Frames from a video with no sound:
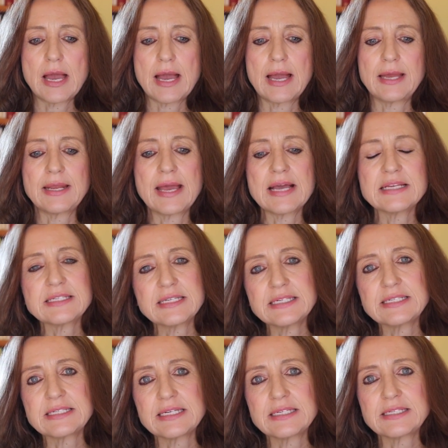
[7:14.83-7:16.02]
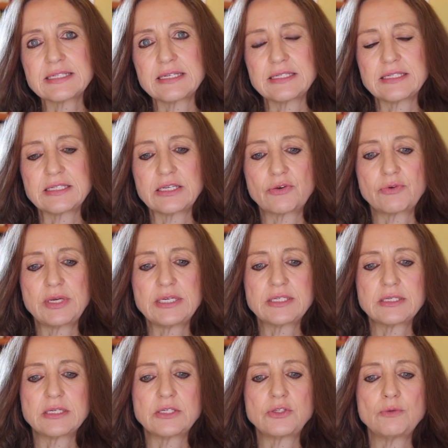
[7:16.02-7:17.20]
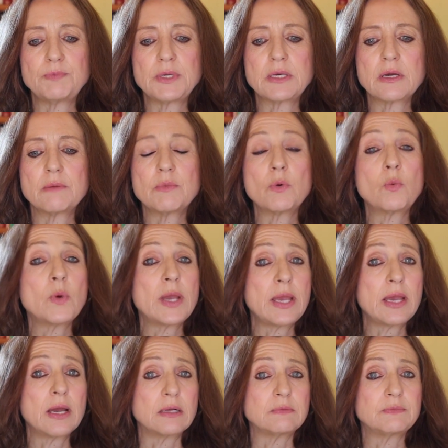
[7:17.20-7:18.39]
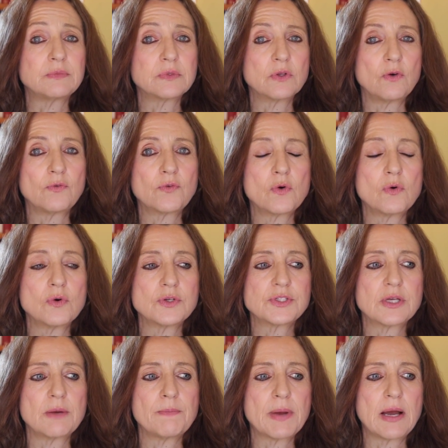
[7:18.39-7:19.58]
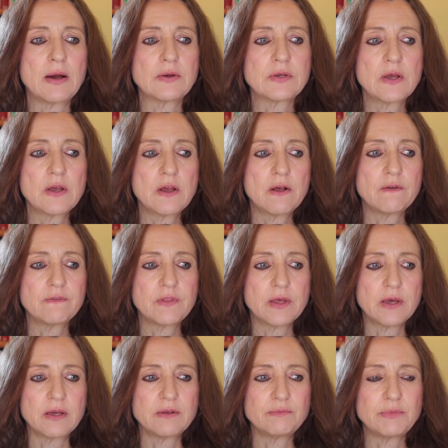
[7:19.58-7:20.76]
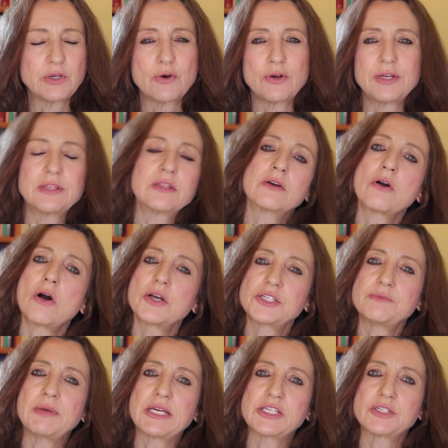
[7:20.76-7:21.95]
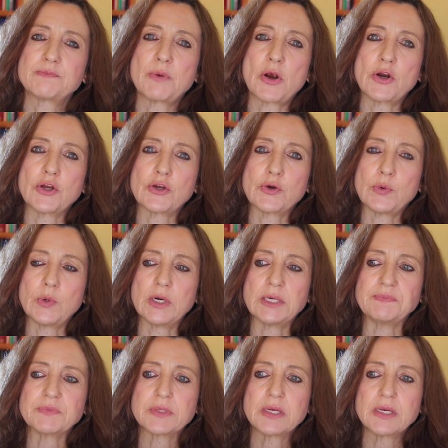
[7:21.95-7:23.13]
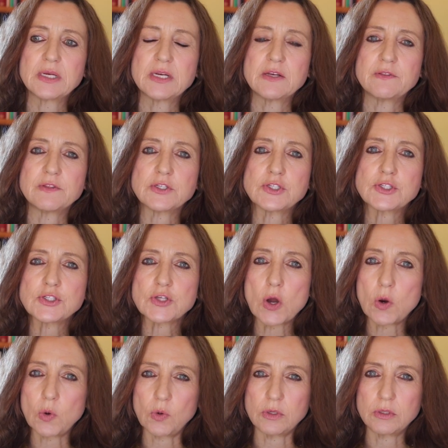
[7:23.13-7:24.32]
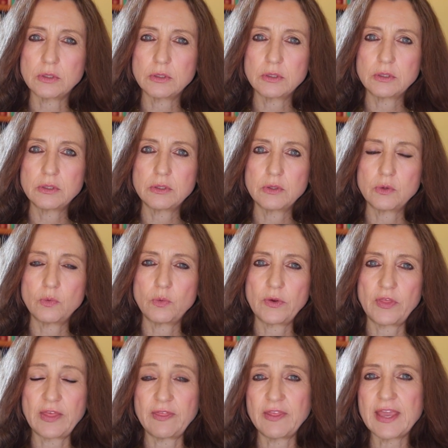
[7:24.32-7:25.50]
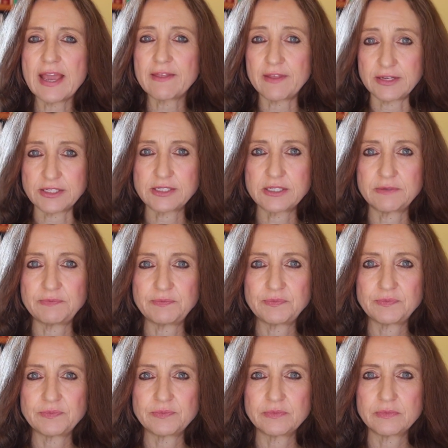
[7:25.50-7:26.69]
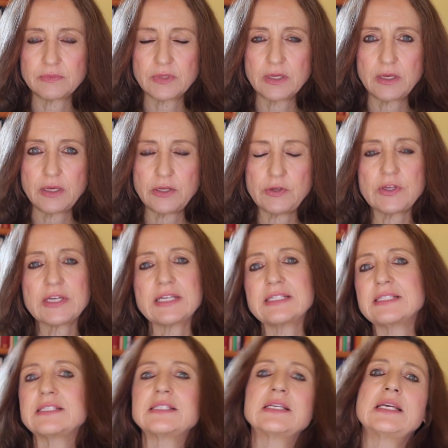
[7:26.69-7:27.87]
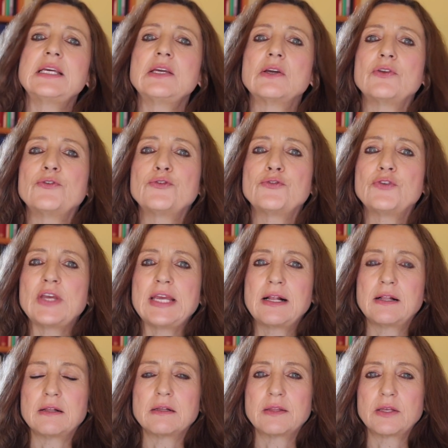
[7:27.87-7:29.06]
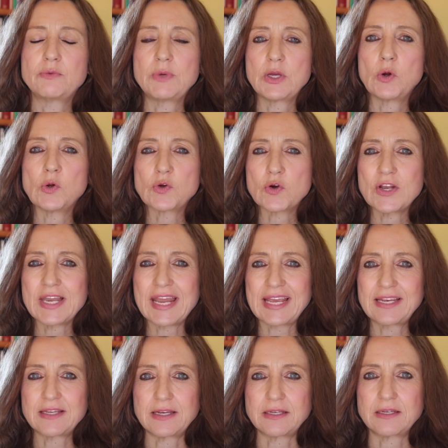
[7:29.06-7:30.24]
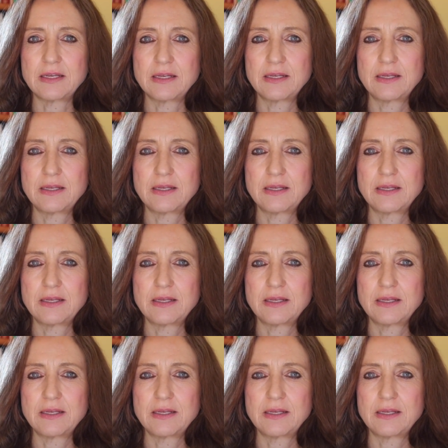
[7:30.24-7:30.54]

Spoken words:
And as this distance decreases, you become aware, of course, about we call it the cosmic spark, or the soul within the others. You can see and feel that we are all connected.